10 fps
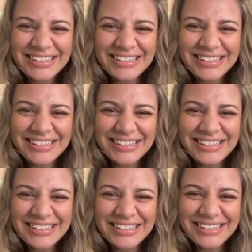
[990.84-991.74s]

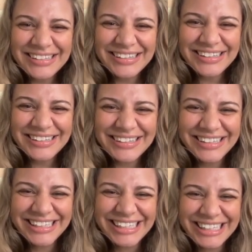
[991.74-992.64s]

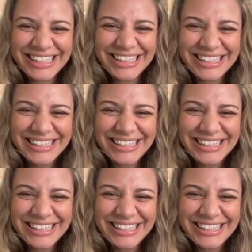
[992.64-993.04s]
No words are spoken by the person on screen.